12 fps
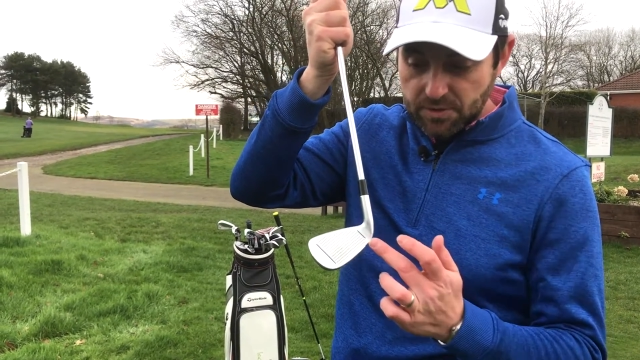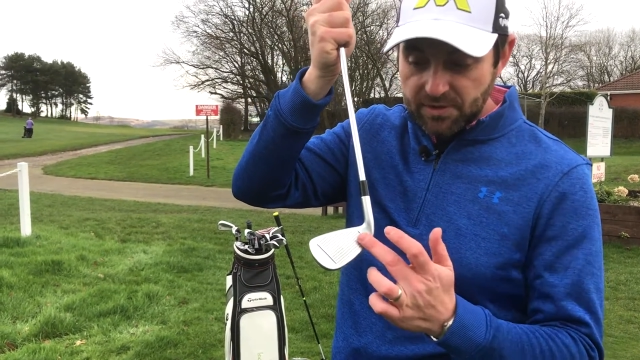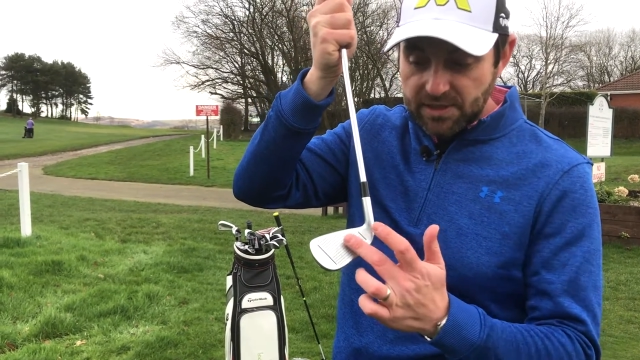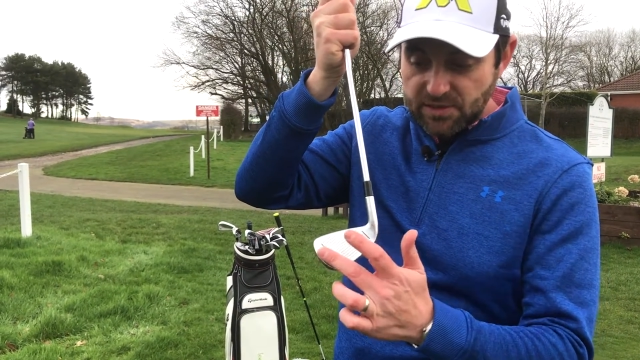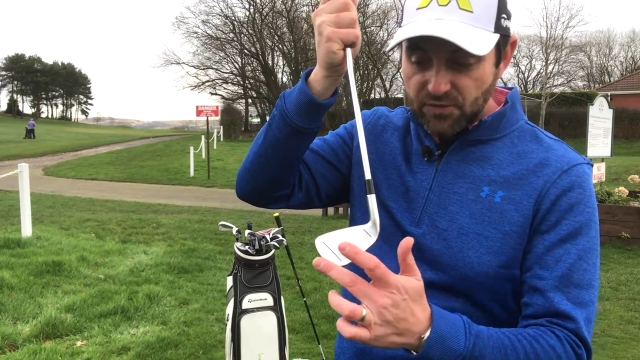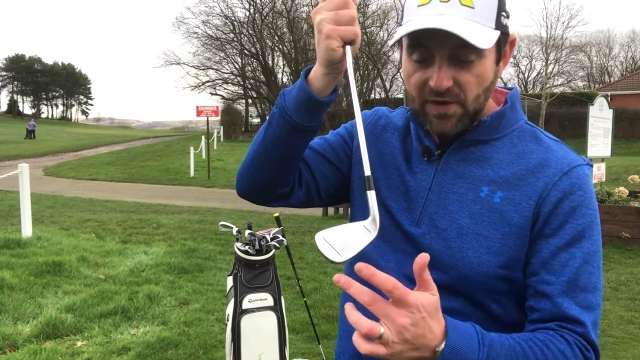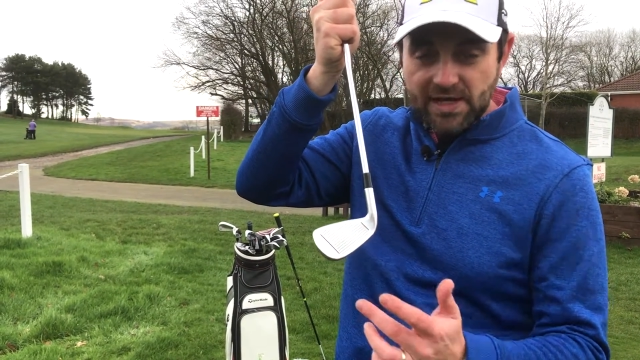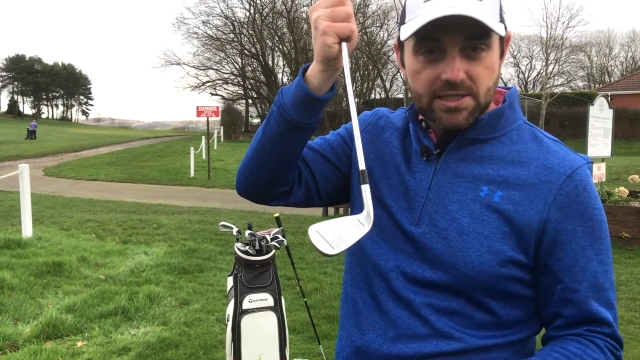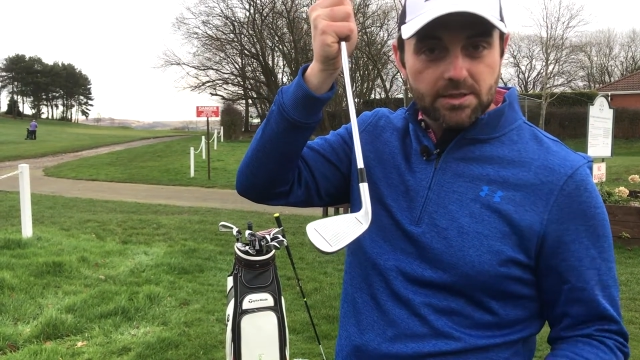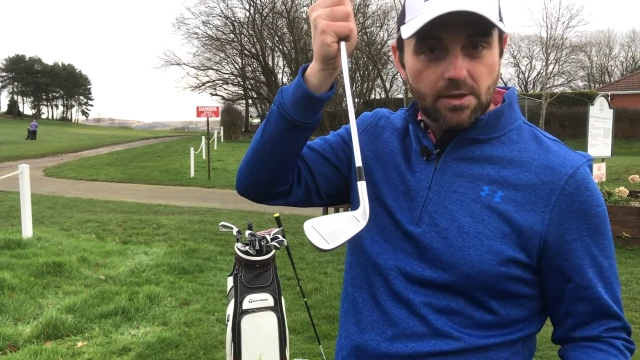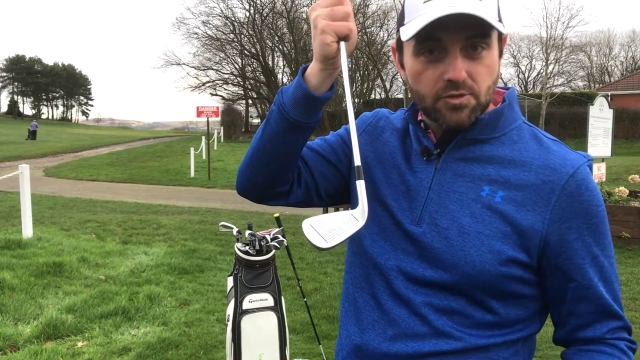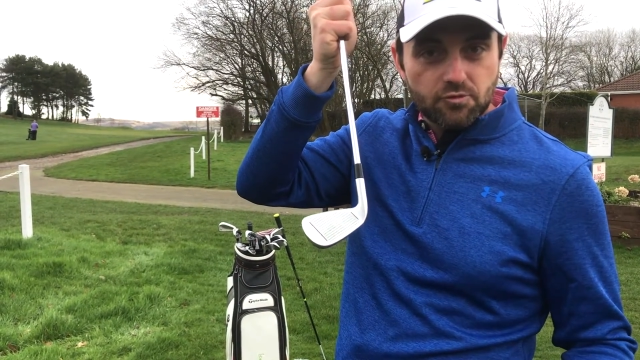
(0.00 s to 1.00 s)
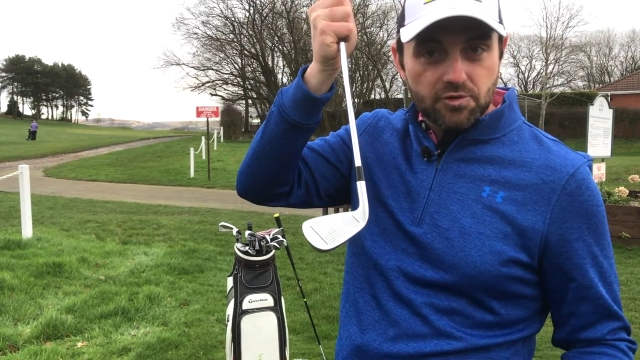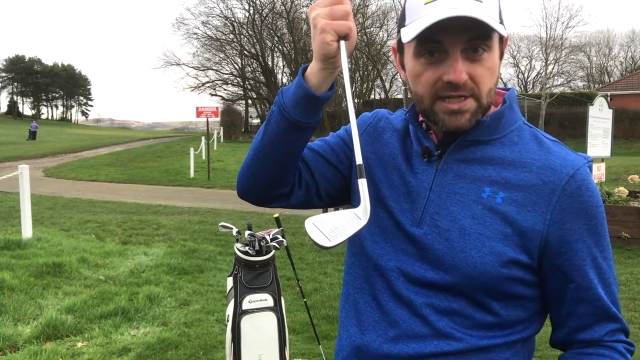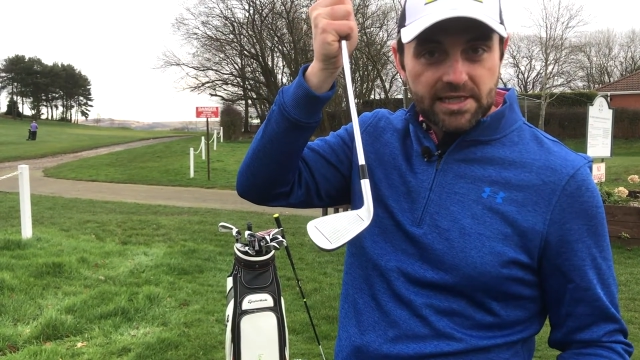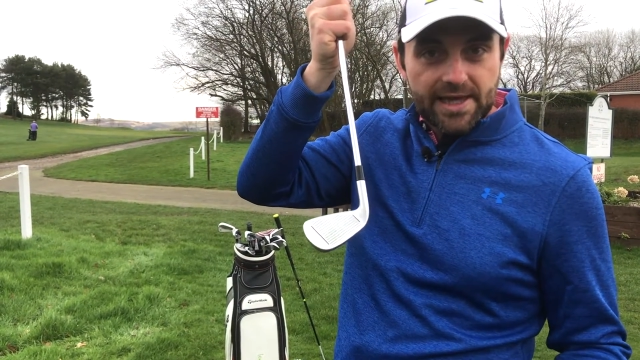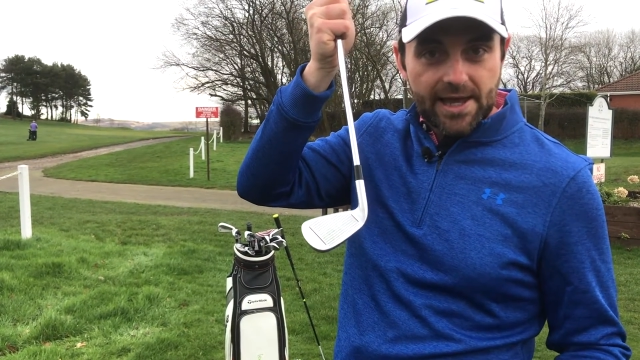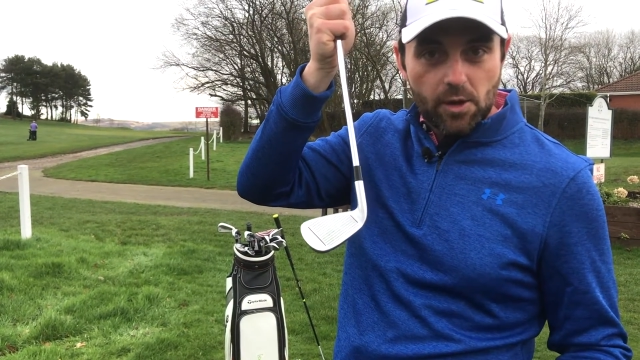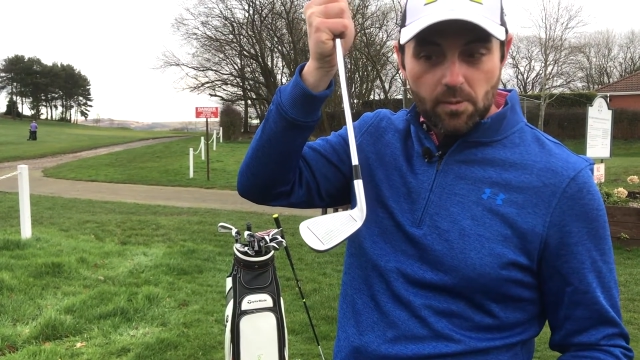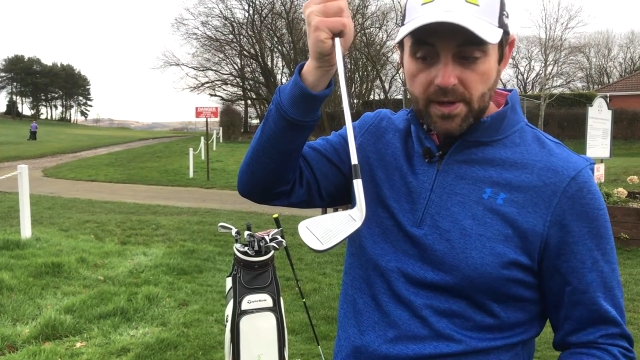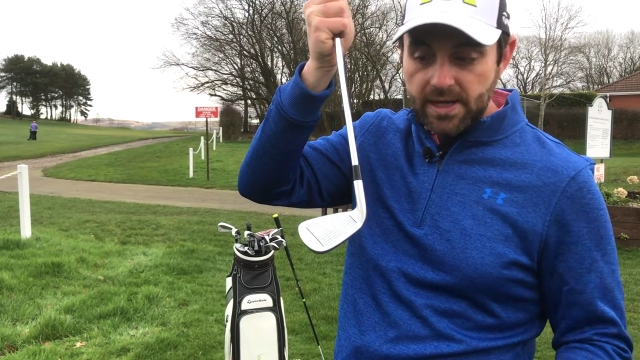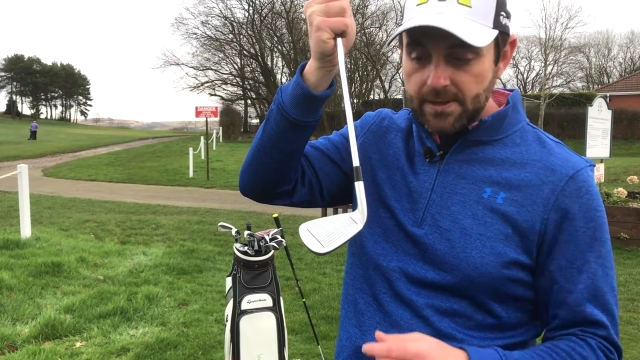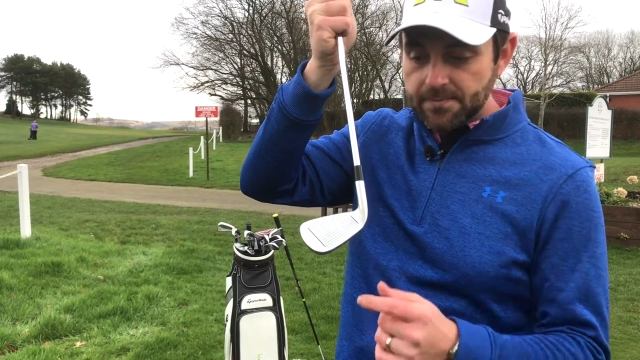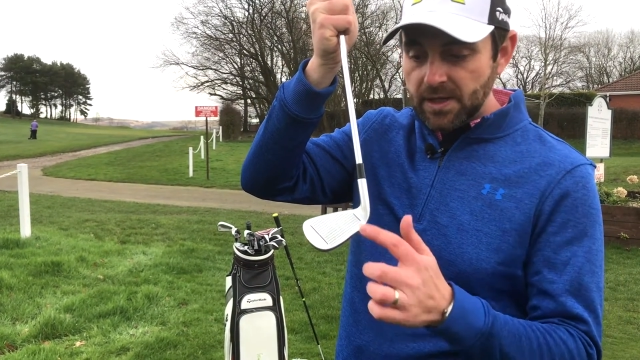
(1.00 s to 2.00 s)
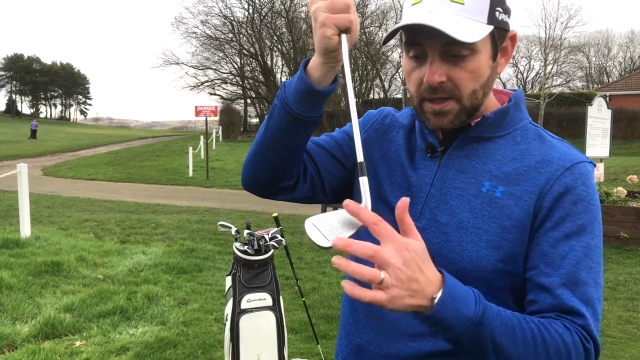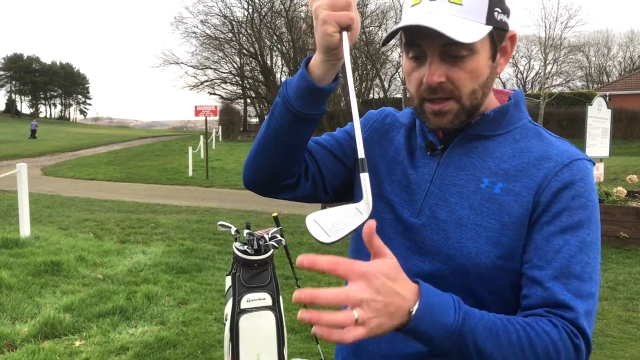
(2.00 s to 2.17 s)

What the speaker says: so these face slots really help me.